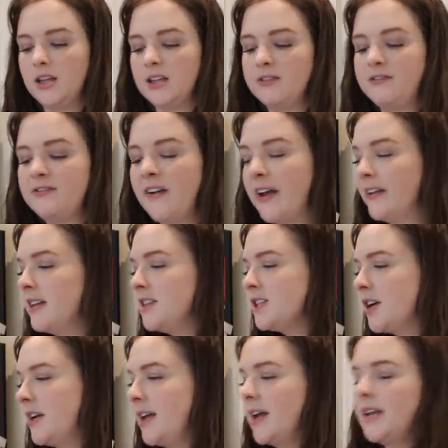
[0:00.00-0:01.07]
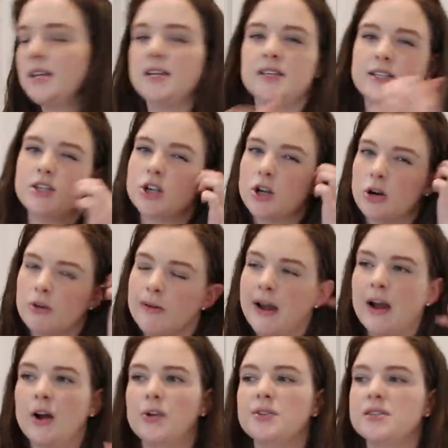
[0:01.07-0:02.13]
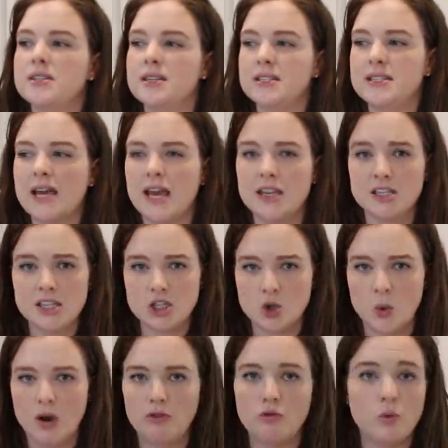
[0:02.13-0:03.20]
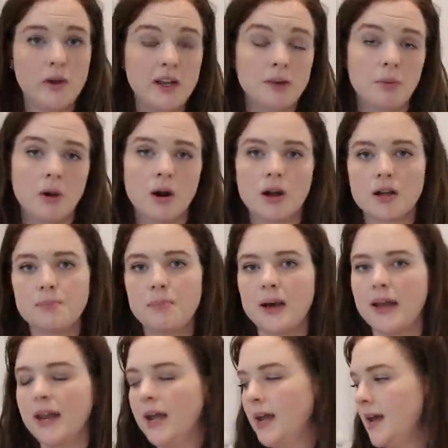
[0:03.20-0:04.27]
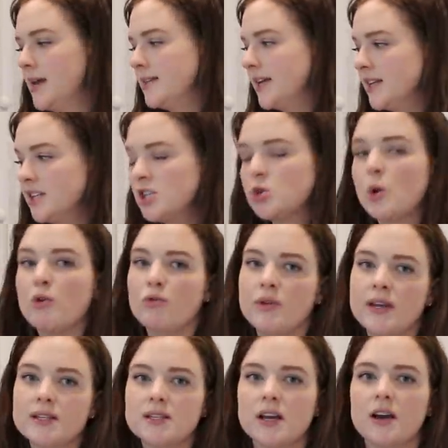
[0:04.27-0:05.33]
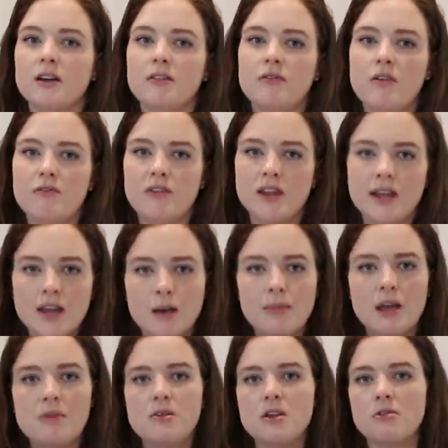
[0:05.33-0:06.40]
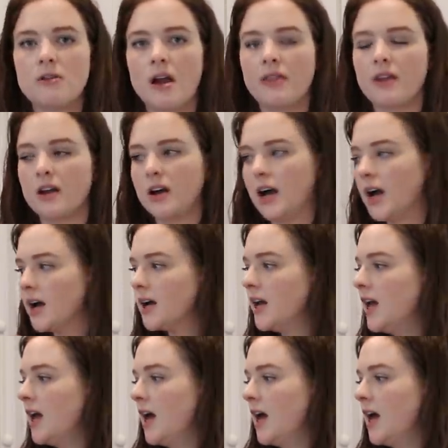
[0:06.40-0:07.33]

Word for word: it finally started getting easier around the 10 to 12 week mark, but 10 to 12 weeks of feeding a baby around the clock